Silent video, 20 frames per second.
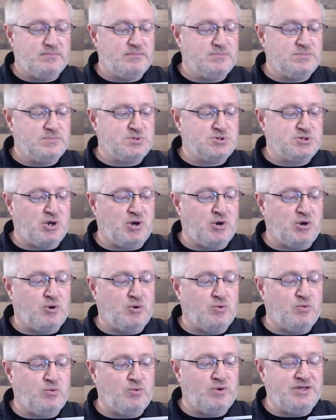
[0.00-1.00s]

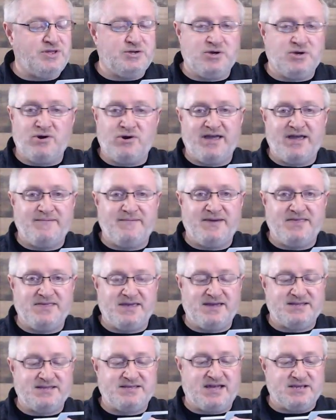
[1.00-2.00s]
So when you don't have
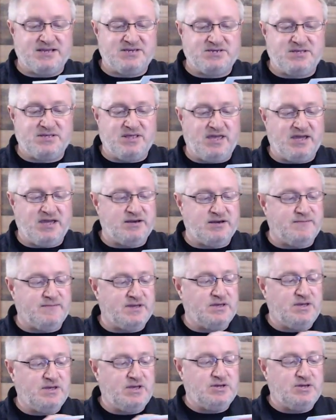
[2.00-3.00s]
anything attached to the end of
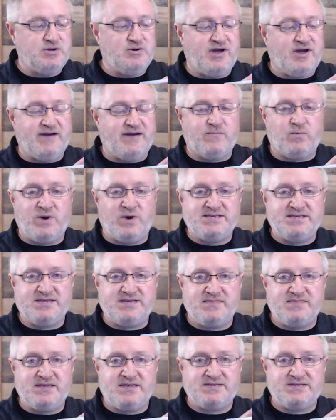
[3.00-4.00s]
it, you have weights
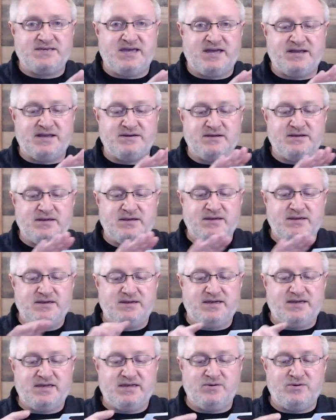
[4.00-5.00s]
on this end
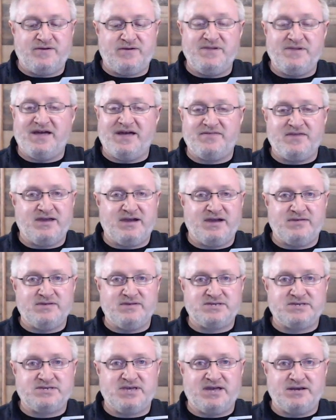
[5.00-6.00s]
and you have nothing on
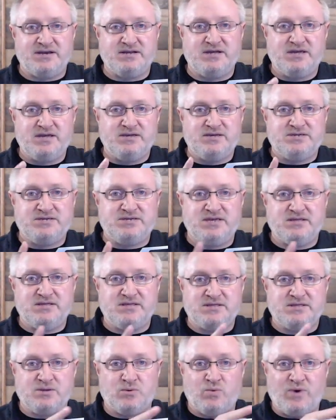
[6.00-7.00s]
this end. See
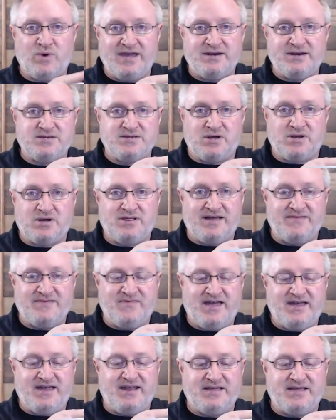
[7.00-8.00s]
that the weight is all on
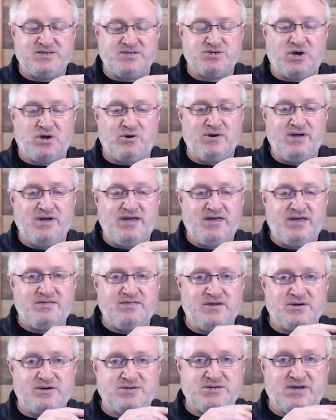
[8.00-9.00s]
that end. So
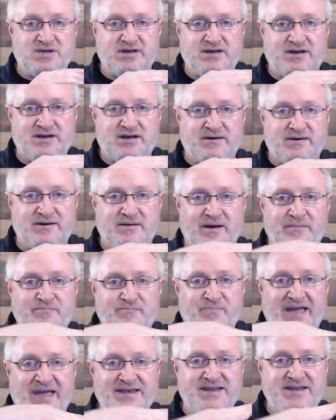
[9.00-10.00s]
there's a
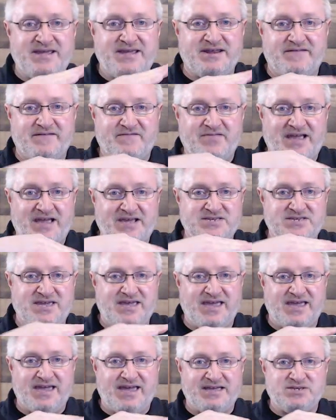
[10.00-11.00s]
bending and a
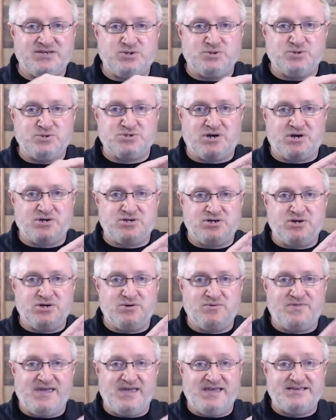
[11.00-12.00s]
flexing as you start to do
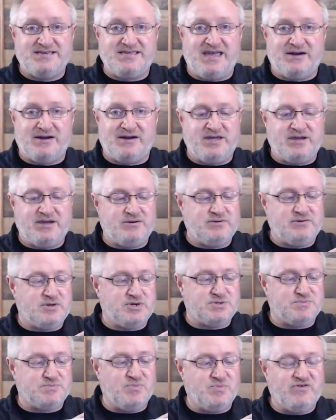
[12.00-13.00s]
things down here and
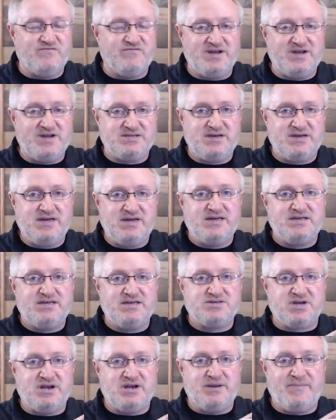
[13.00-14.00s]
there's movement.
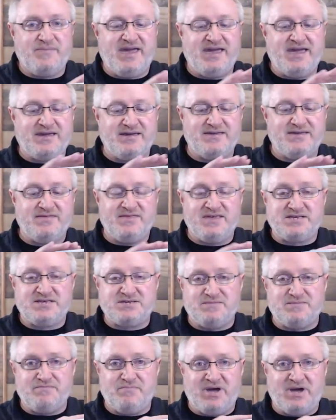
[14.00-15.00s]
It's going to make this
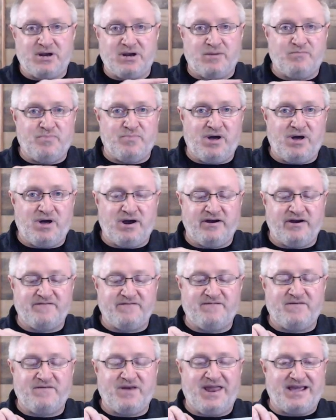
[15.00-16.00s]
metal bar
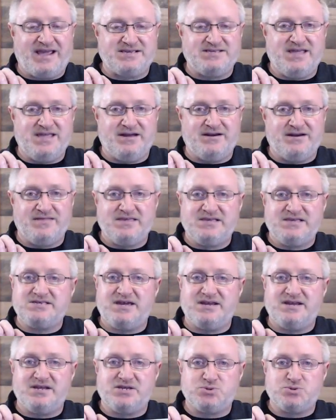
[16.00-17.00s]
flex down on this
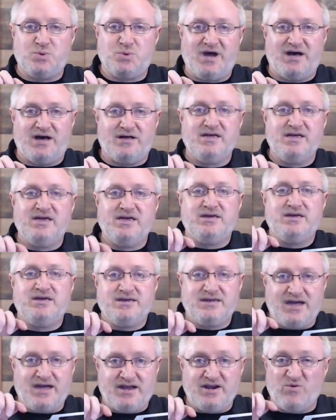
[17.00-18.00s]
end as well,
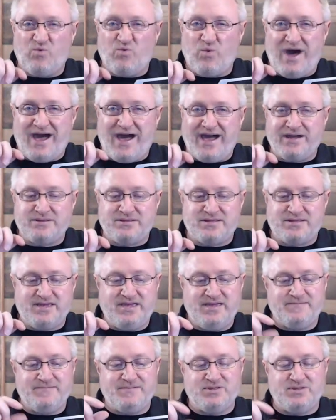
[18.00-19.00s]
kind of
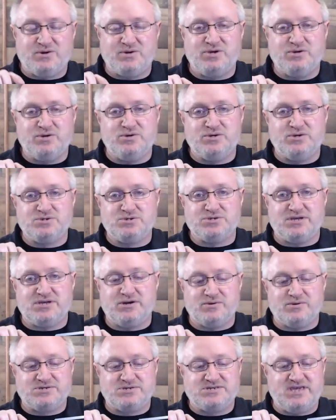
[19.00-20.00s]
wildly, even though you usually
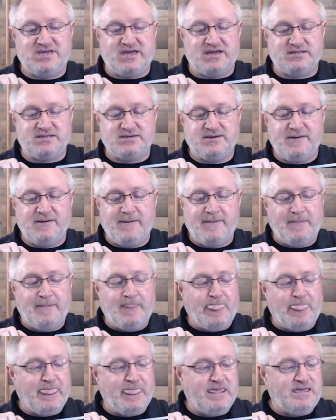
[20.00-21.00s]
don't see it.
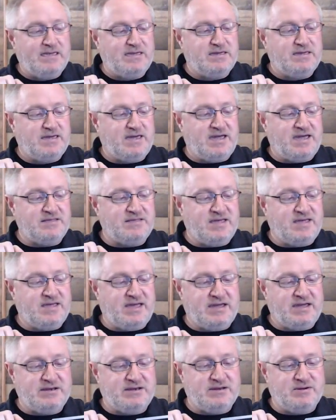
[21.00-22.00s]
And
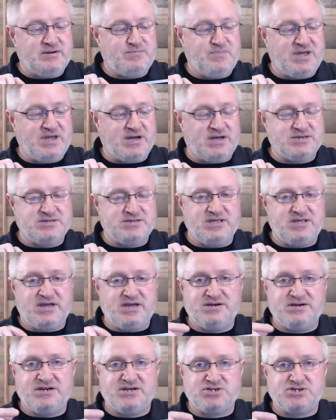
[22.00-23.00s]
then because of the
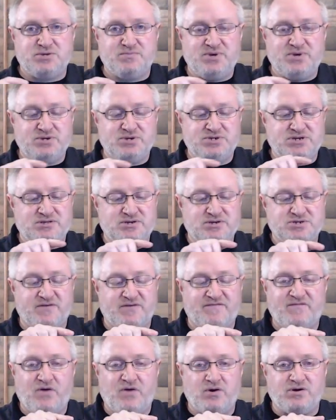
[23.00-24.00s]
undistribution, there's a
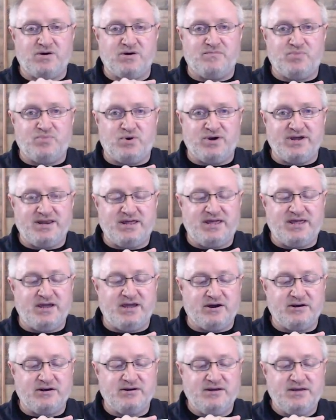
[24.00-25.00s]
fulcrum point
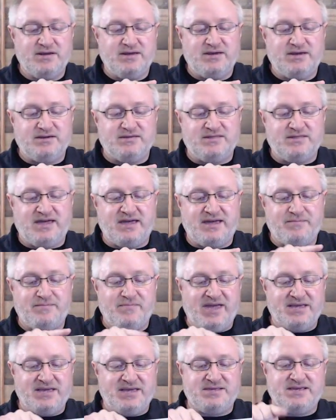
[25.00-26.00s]
here that
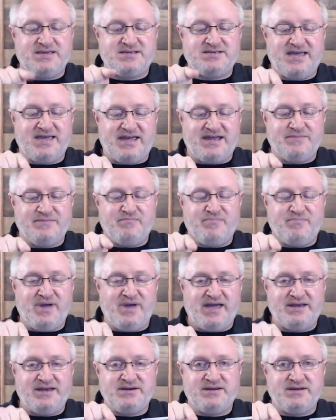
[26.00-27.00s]
makes this end
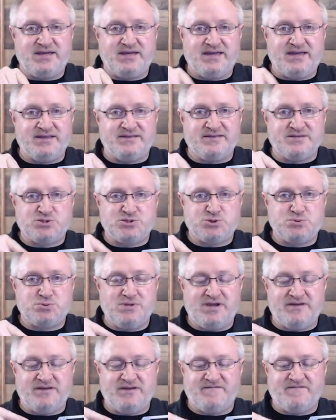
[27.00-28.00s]
bend
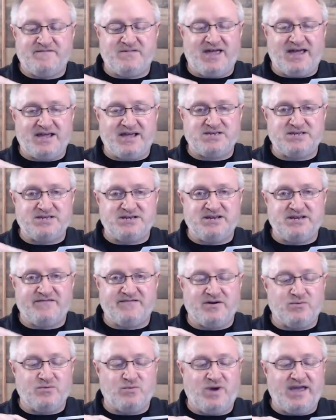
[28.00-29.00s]
and flex in
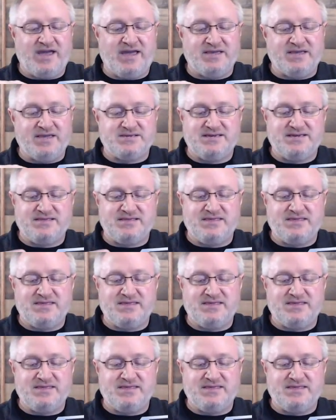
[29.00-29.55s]
different ways.